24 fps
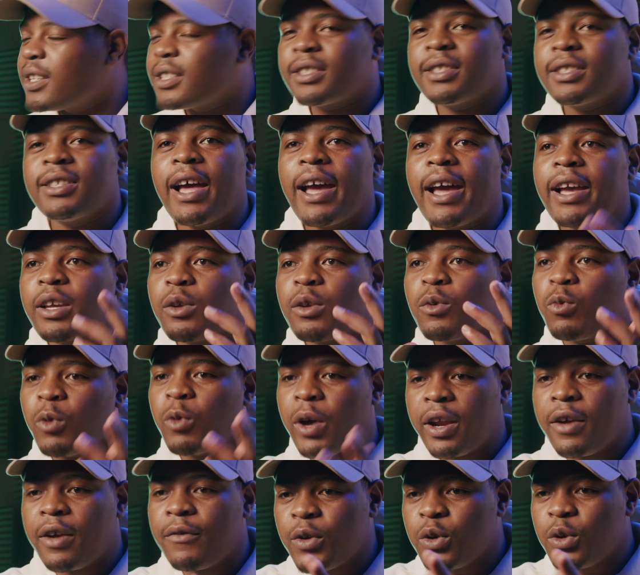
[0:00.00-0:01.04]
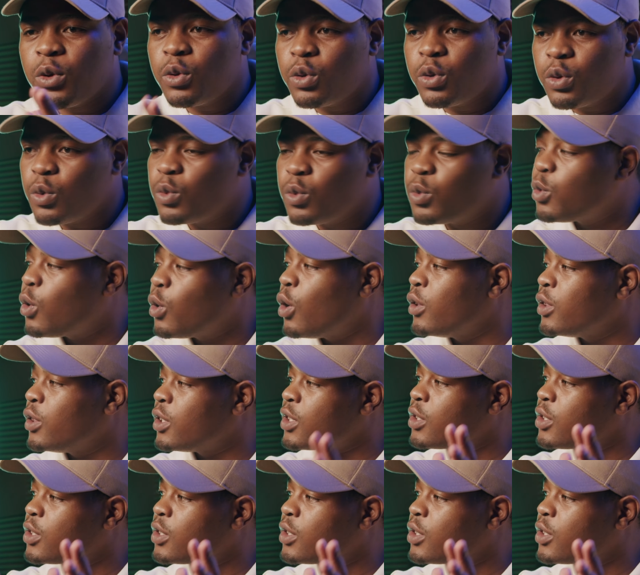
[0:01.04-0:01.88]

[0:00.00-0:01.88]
It's like whatever you do on the